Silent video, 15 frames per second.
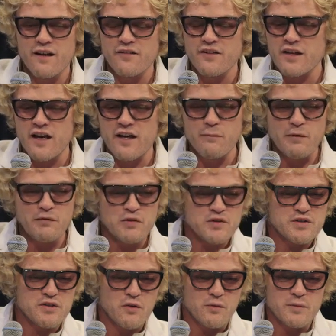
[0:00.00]
think I had my
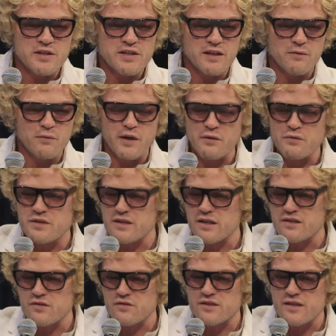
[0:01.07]
first sewing machine when I was
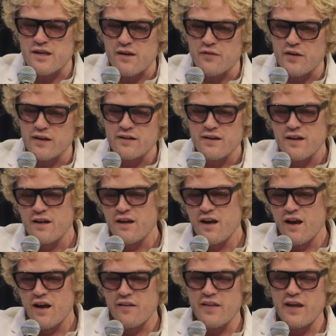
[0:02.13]
6 or 7,
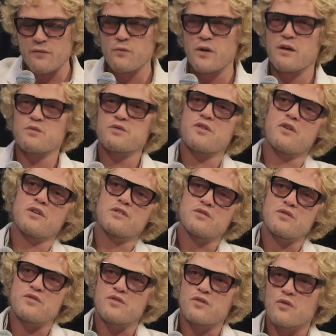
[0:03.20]
and then when I was going
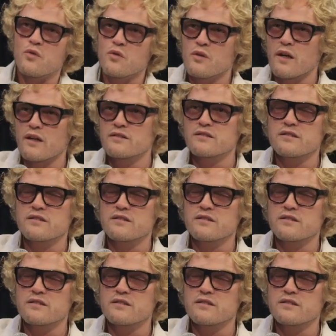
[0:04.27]
to school,